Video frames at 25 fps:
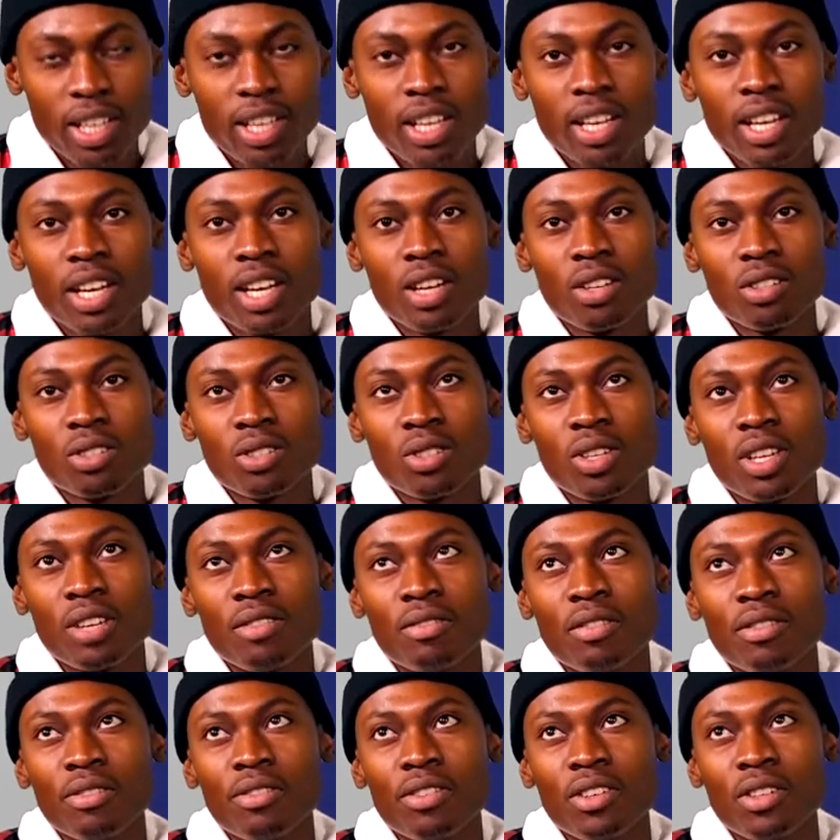I also
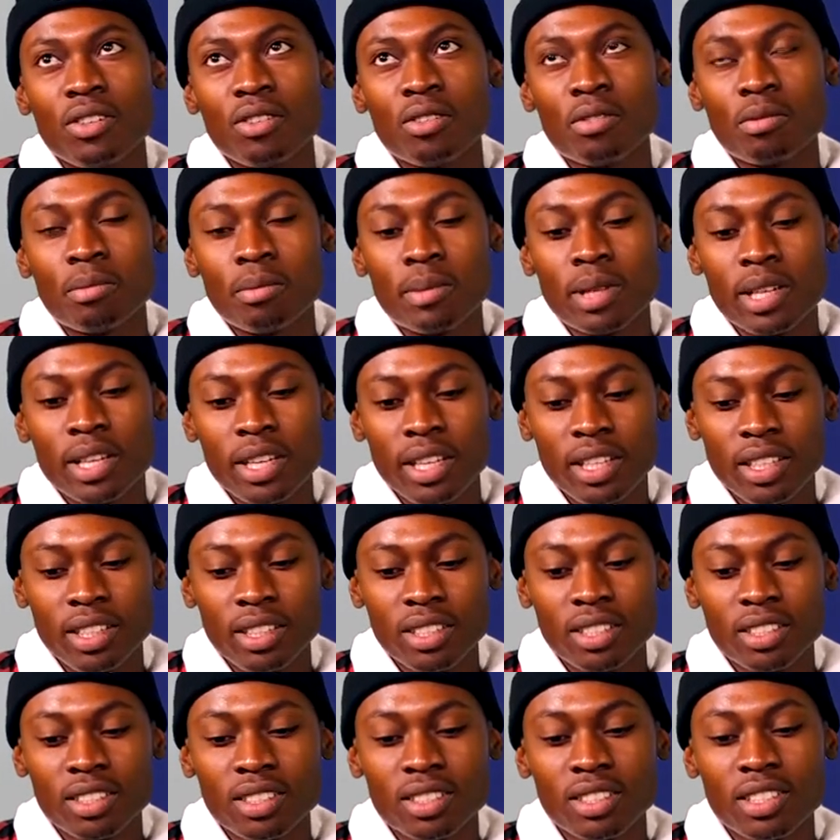have a friend of
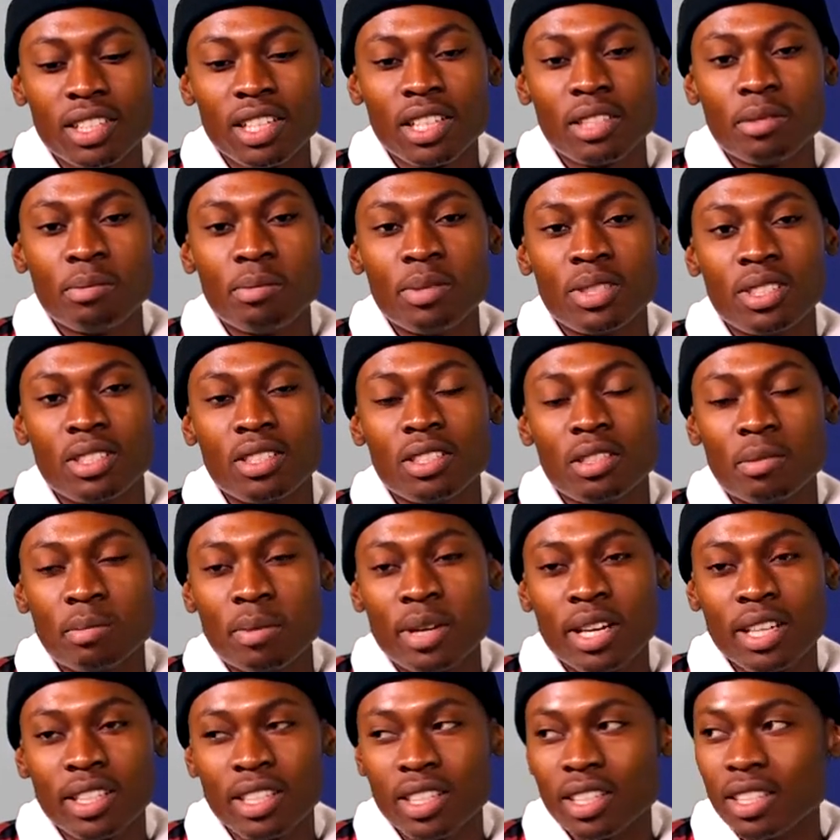mine / business
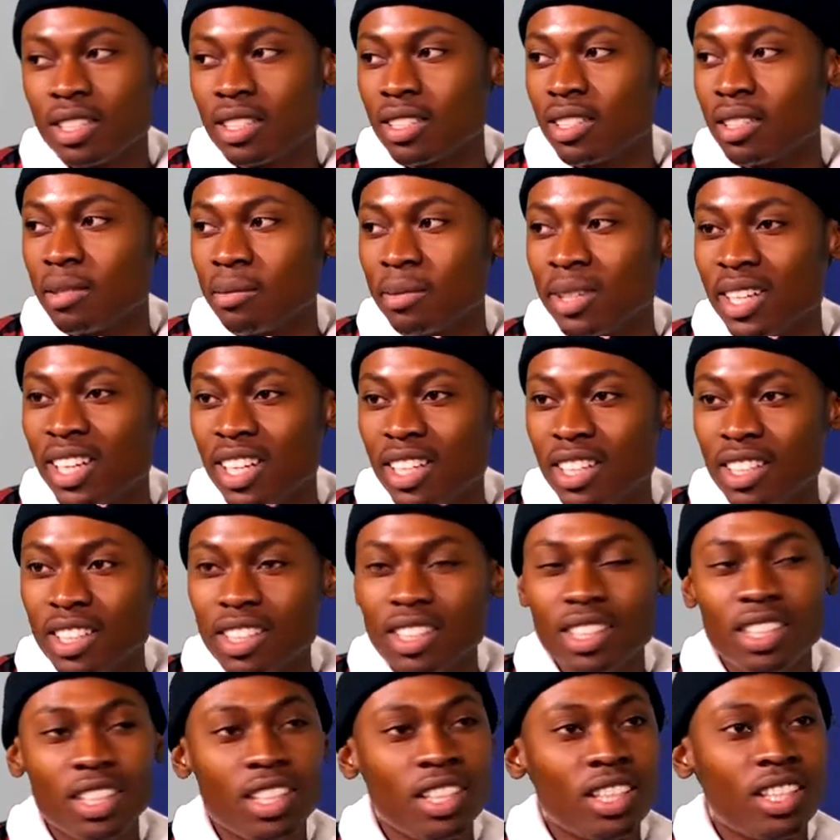partner, Slim
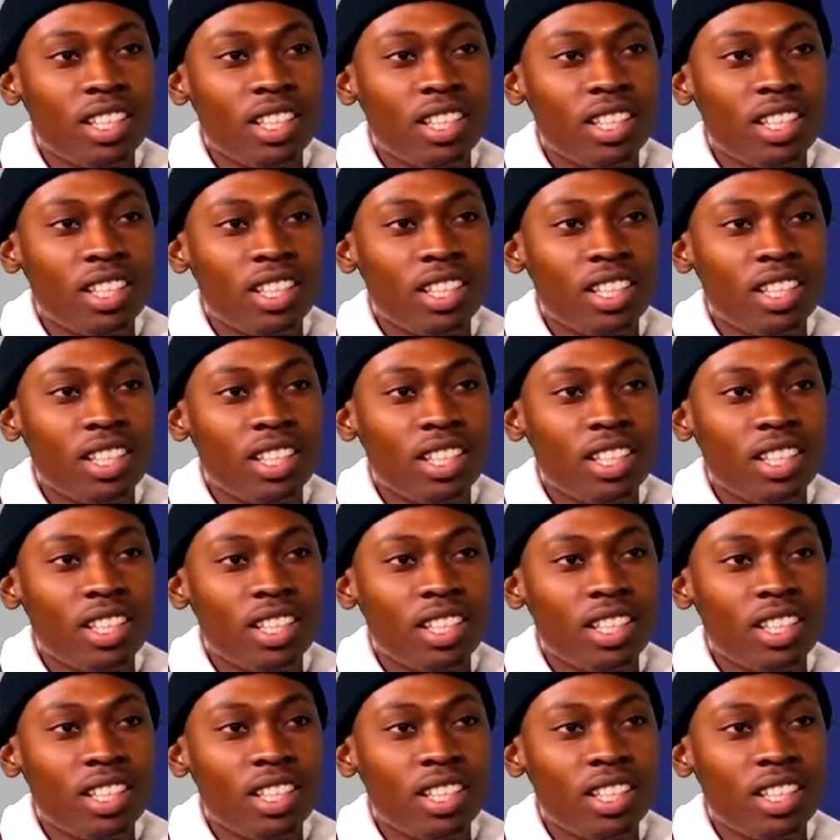Kenny.